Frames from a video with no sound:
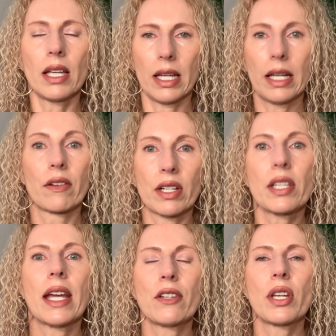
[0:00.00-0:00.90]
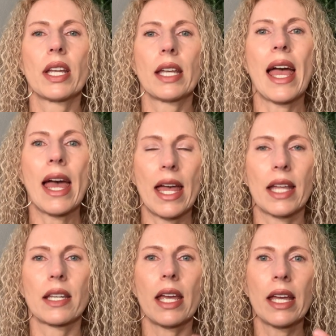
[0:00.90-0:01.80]
irritation and
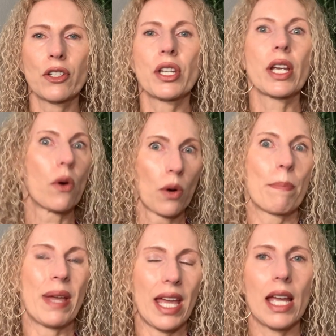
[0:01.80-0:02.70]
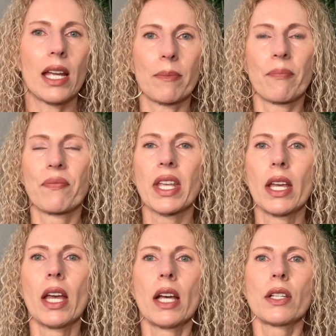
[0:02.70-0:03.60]
itching or pain.
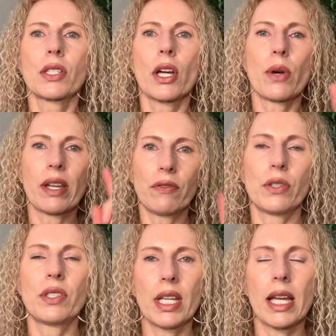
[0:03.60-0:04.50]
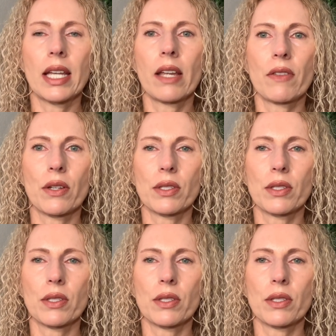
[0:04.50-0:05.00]
So if you see any of those